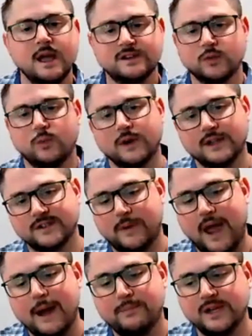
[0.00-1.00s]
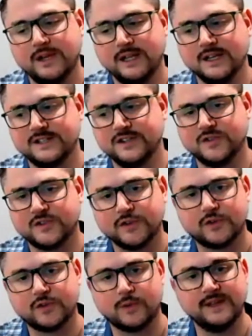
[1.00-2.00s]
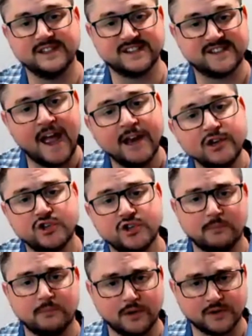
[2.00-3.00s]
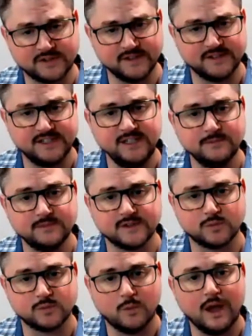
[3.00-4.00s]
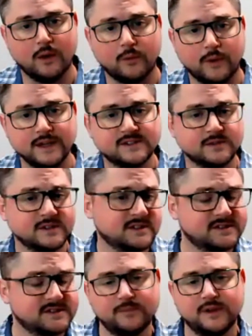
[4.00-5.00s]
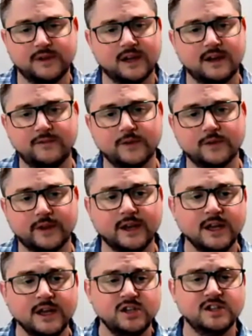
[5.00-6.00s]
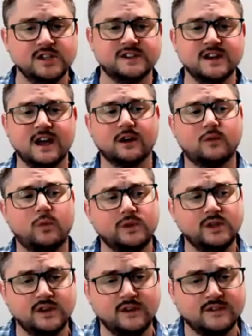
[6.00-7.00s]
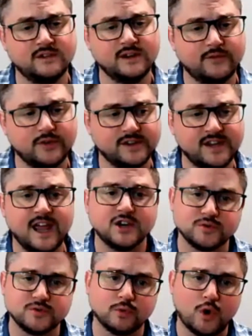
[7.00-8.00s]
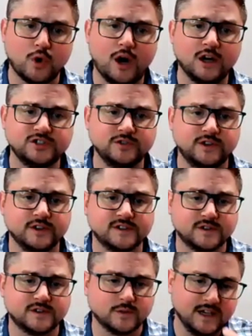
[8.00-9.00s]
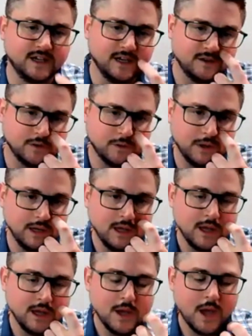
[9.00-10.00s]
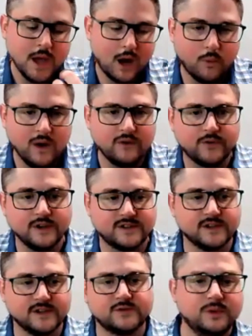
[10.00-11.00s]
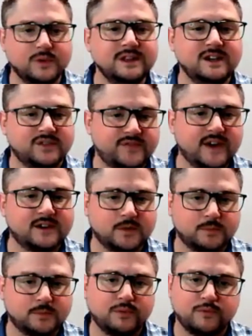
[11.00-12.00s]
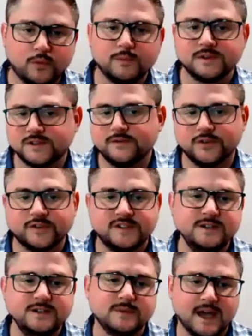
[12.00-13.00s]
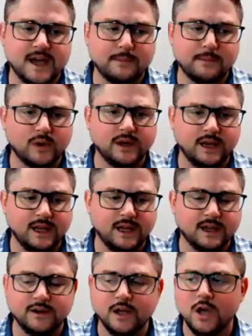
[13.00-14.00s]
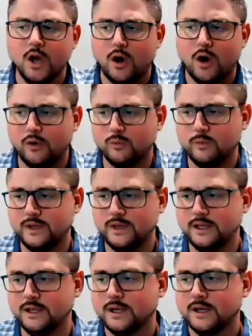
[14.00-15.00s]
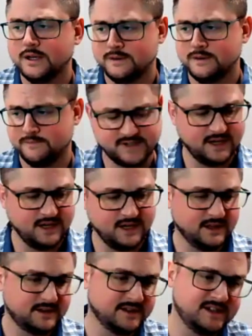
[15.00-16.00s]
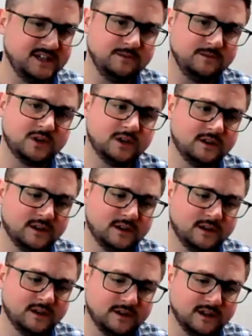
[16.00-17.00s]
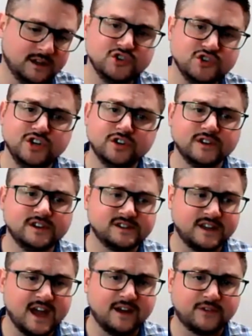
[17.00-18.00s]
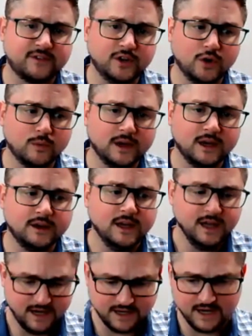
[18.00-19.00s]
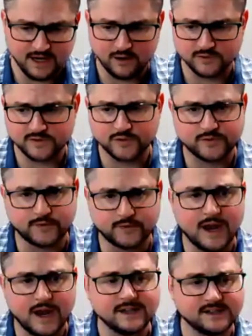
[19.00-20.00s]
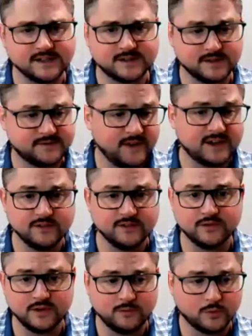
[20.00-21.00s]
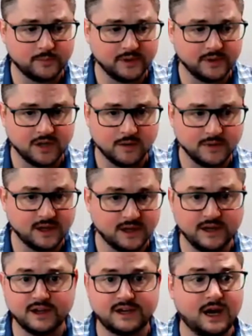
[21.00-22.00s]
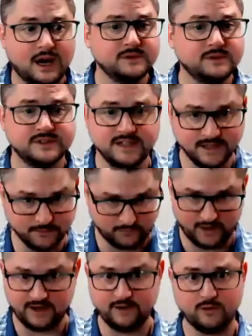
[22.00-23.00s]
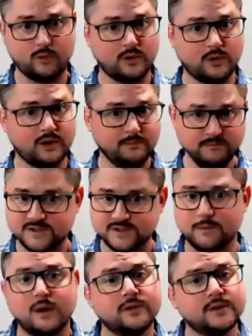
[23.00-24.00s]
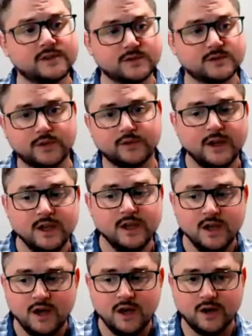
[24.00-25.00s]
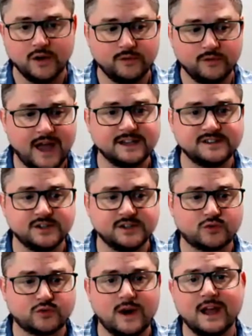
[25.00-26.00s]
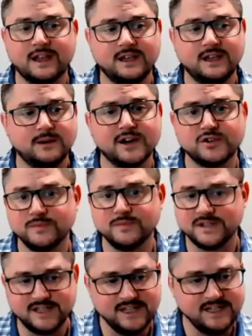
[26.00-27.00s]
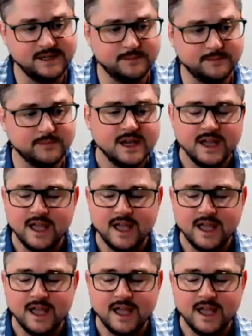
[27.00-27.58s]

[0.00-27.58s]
So what ends up happening is you start to create this tension amongst the teams as well, right? So this is something I feel that is not very tangible cost you can associate to it. However, it does really affect the performance of your team at that point. And are we saying that the engineering staff can go in and now search for assets? Effectively, we're becoming an accountant team, right? Or some other sort of asset tracking management team.